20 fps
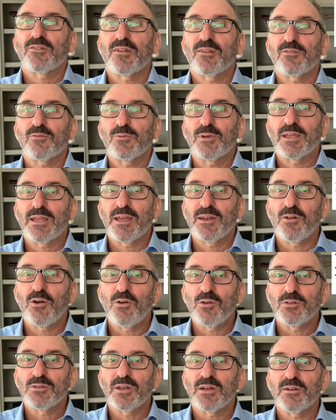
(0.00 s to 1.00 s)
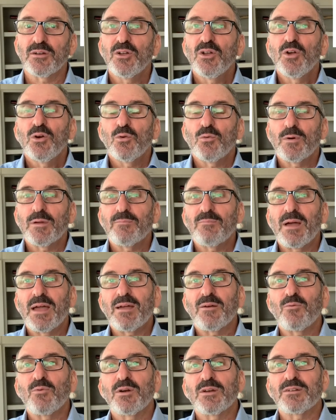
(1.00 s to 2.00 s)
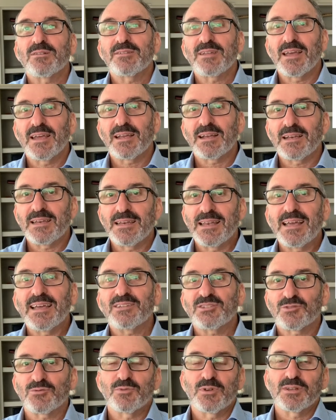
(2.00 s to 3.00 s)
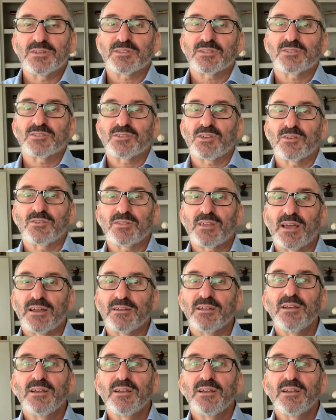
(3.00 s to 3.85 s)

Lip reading: As we get older, we may want to take less risk, so that